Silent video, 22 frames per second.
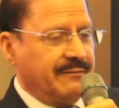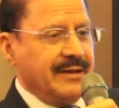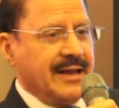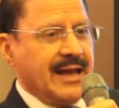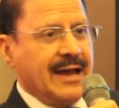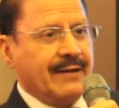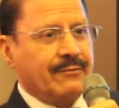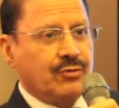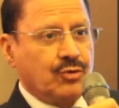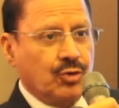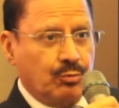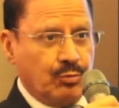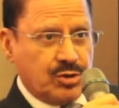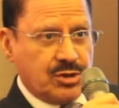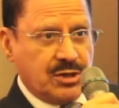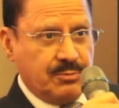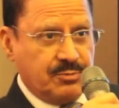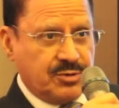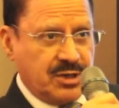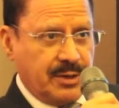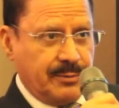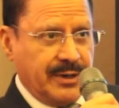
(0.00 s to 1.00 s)
we have two
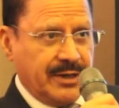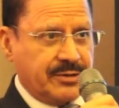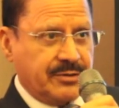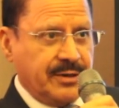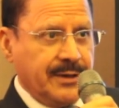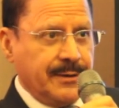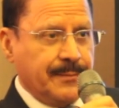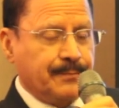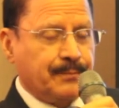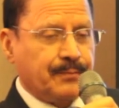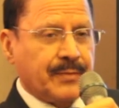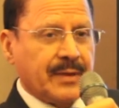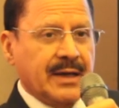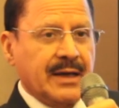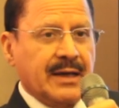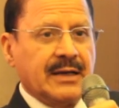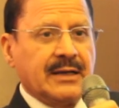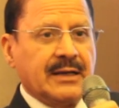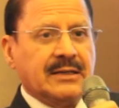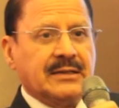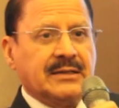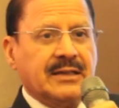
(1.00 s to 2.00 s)
Muslim cemetery.
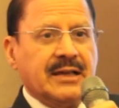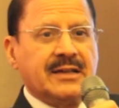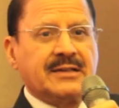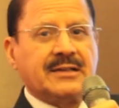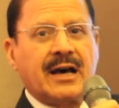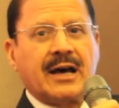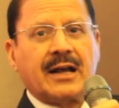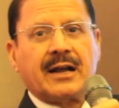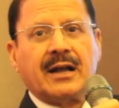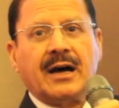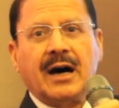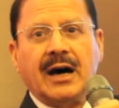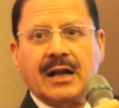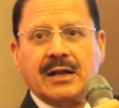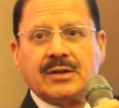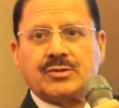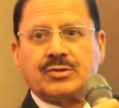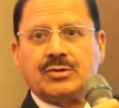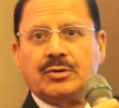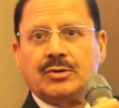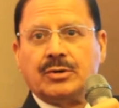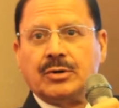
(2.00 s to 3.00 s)
These are
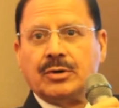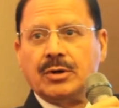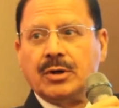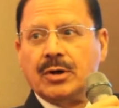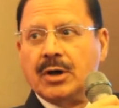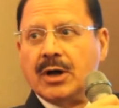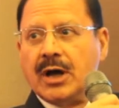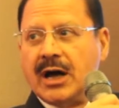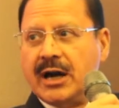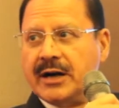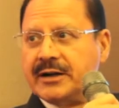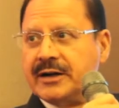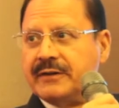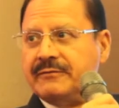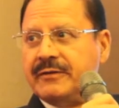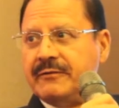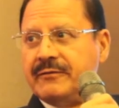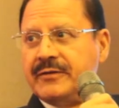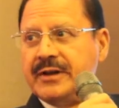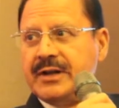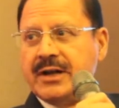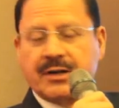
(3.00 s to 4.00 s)
also
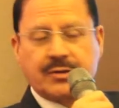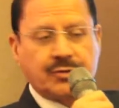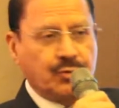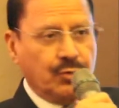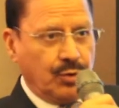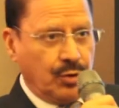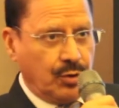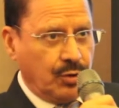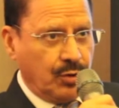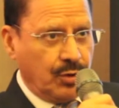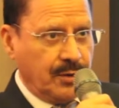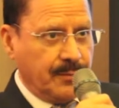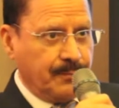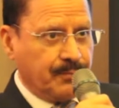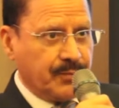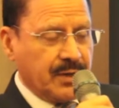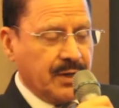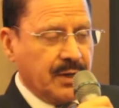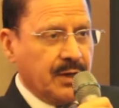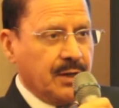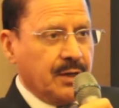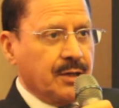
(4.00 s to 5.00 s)
150 years old.
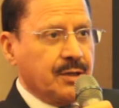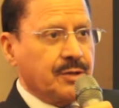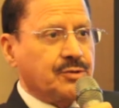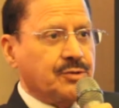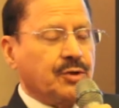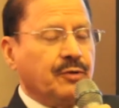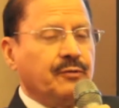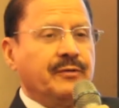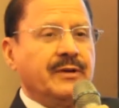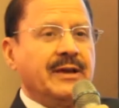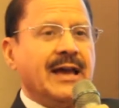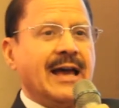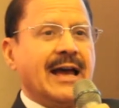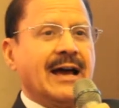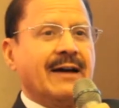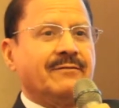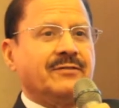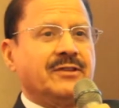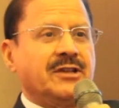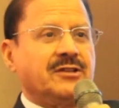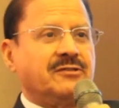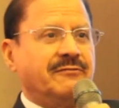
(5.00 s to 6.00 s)
So we
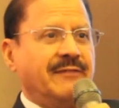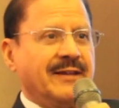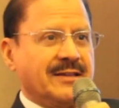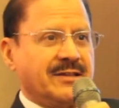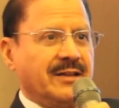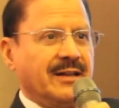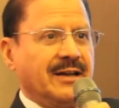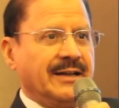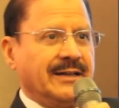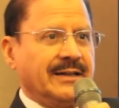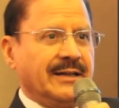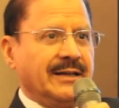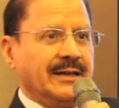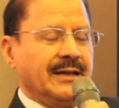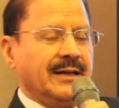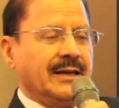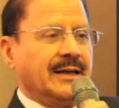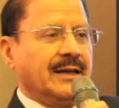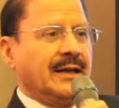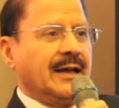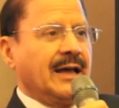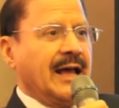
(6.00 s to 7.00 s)
have this facility,
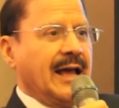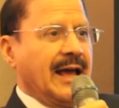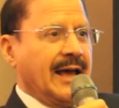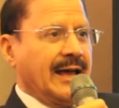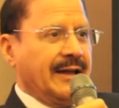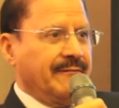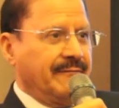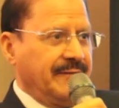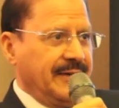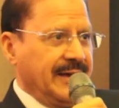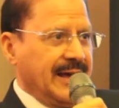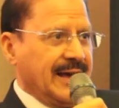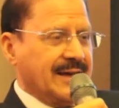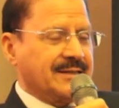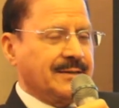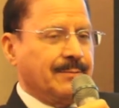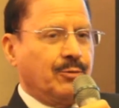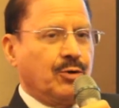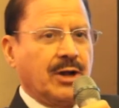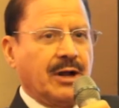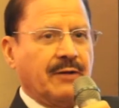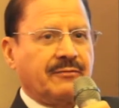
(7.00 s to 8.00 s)
and we as
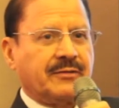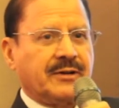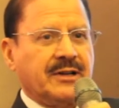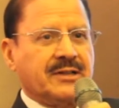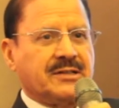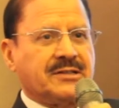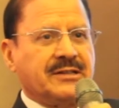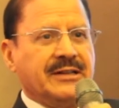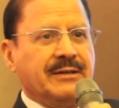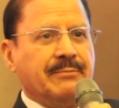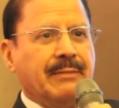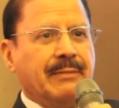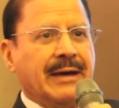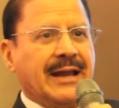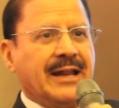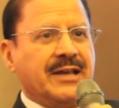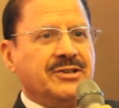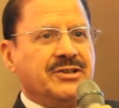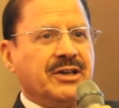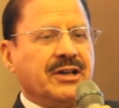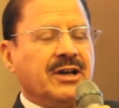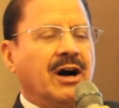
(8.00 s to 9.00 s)
a board of trustees
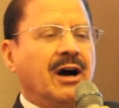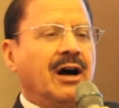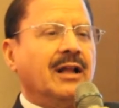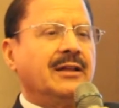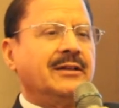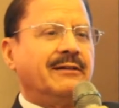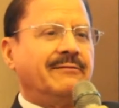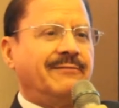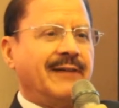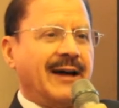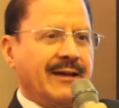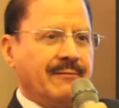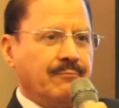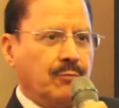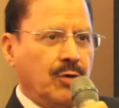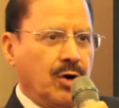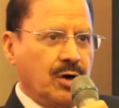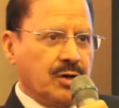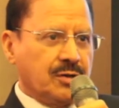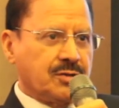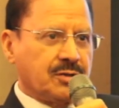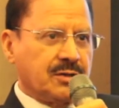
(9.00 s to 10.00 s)
managing all the 5
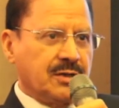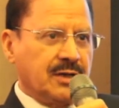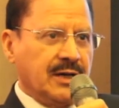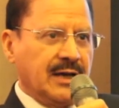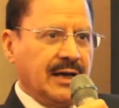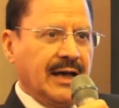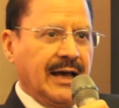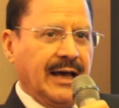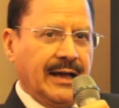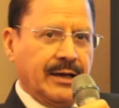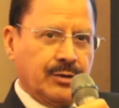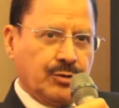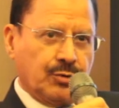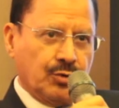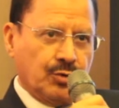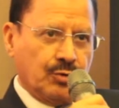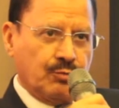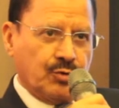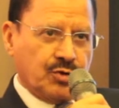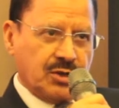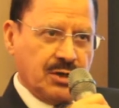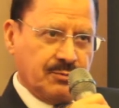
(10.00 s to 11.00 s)
mosques and
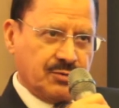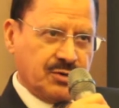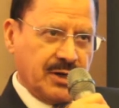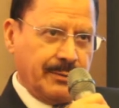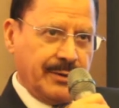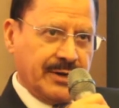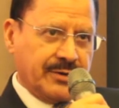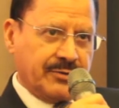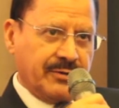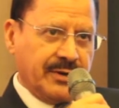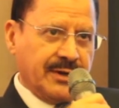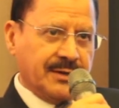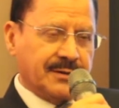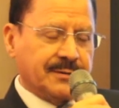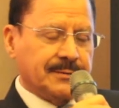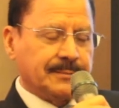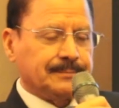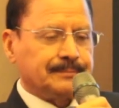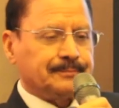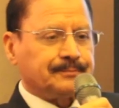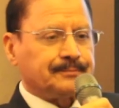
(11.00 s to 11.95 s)
2 Muslim cemeteries.